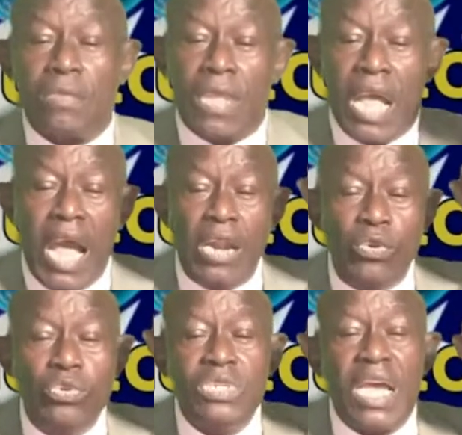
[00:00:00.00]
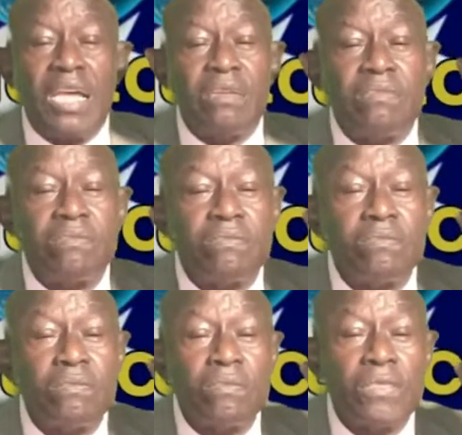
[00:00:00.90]
Aluta.
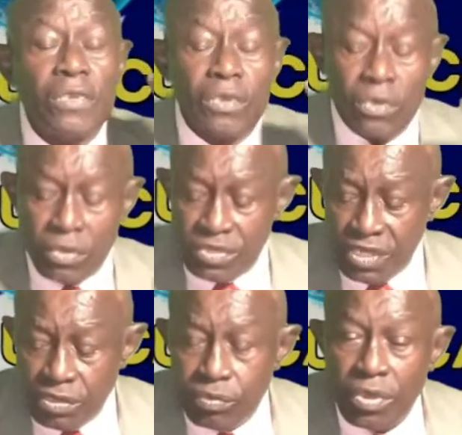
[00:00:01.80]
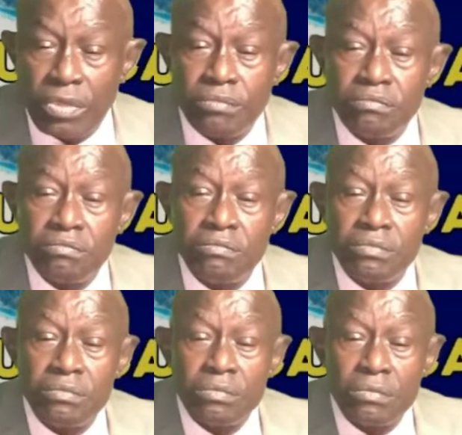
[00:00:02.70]
Continua.
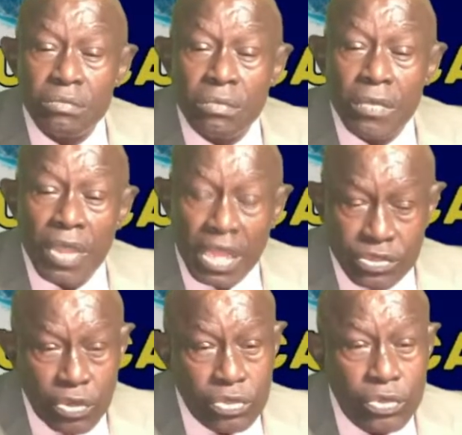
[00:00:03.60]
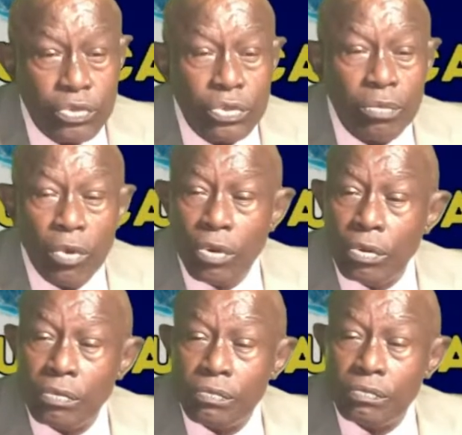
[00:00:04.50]
I'll talk to you tomorrow.
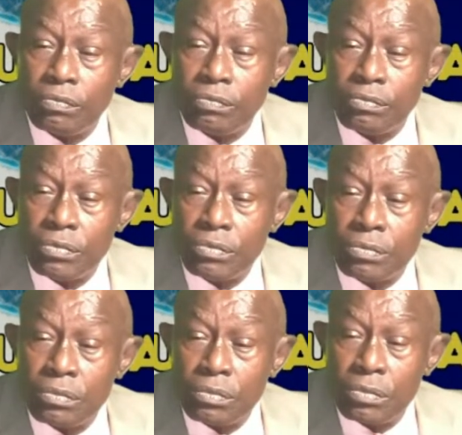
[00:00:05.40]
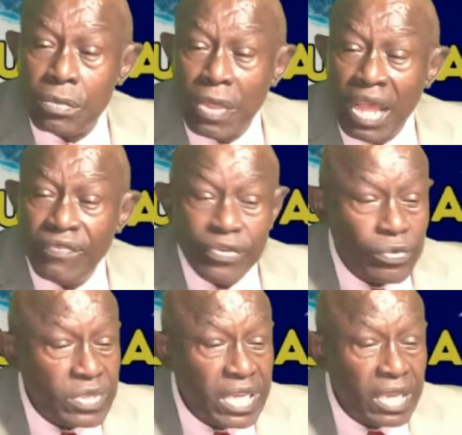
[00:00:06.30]
Have a
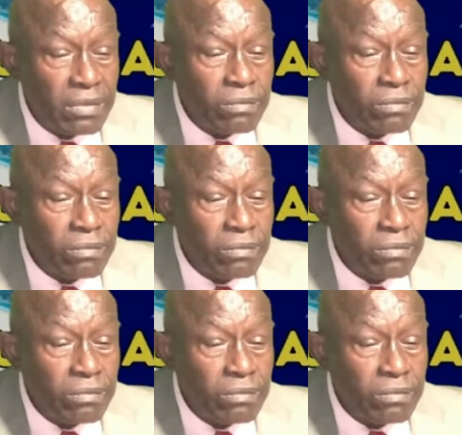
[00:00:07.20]
good day.